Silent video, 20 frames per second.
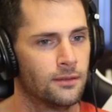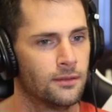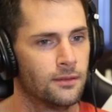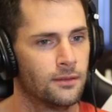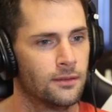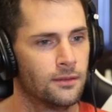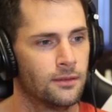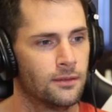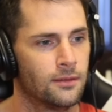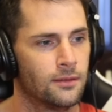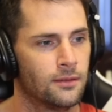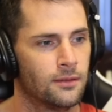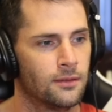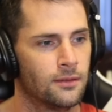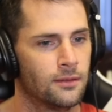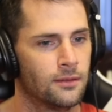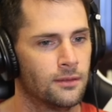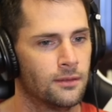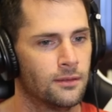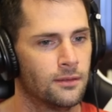
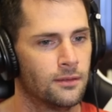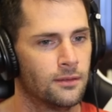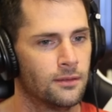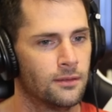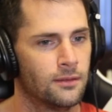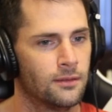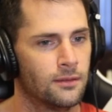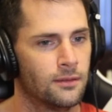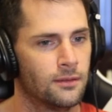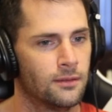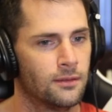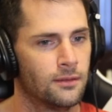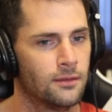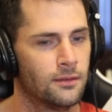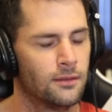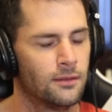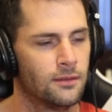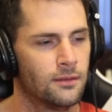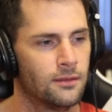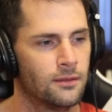
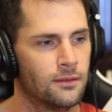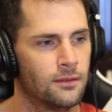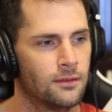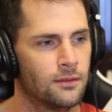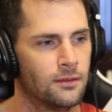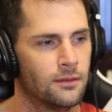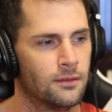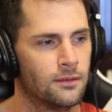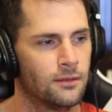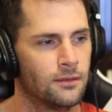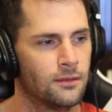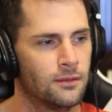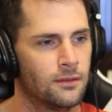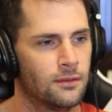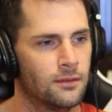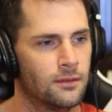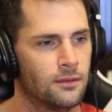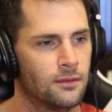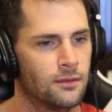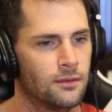
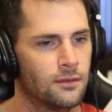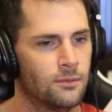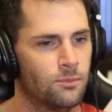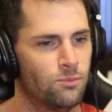[no speech]